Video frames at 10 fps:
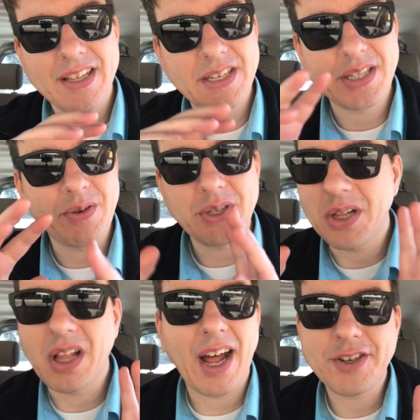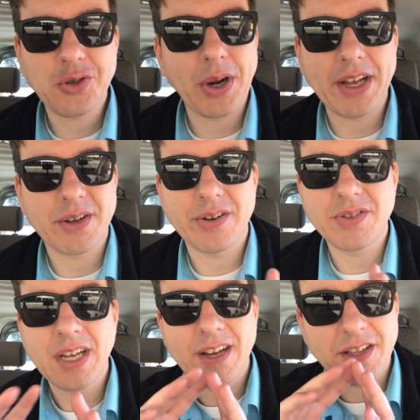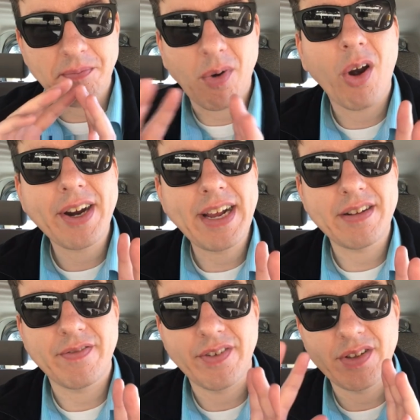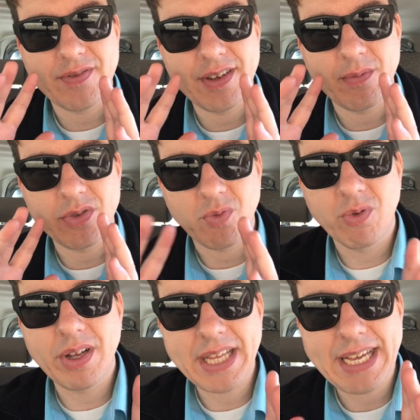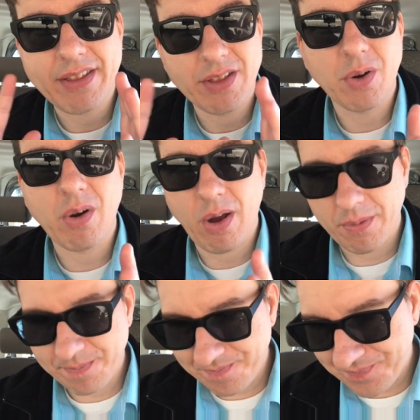There's, there was a lot of trailers. The marketing for this film was really thorough.